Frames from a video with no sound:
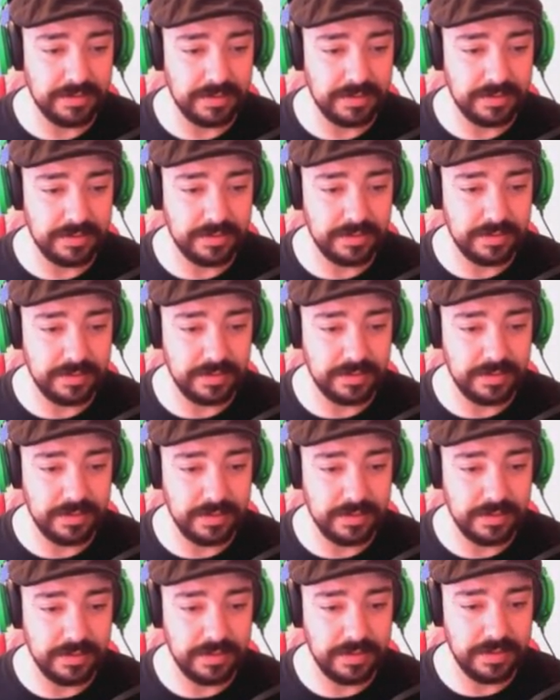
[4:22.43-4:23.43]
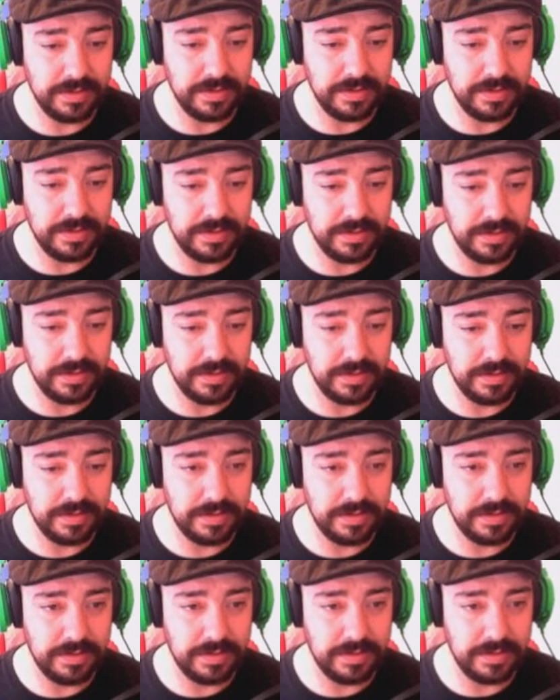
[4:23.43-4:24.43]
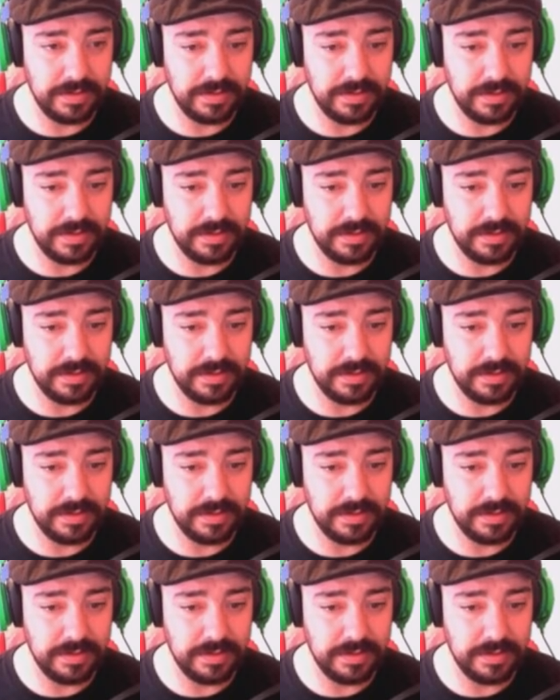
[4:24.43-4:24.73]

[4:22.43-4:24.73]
(no one is talking)